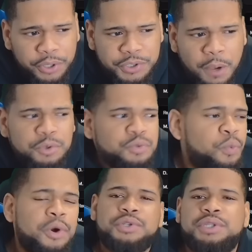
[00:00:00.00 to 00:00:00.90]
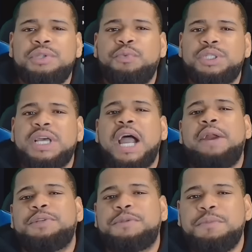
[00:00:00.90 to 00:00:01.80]
it's almost worse than what
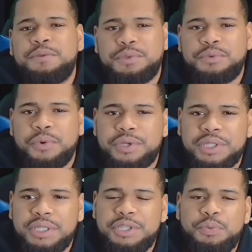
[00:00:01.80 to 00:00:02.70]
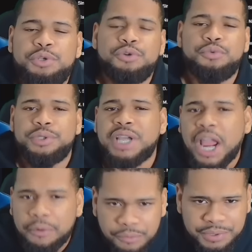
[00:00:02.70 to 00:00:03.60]
Tyron Smith was doing, because at least we knew when
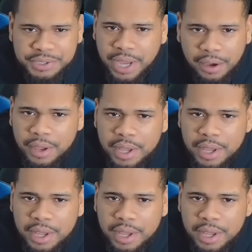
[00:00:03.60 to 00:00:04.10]
Tyron was out.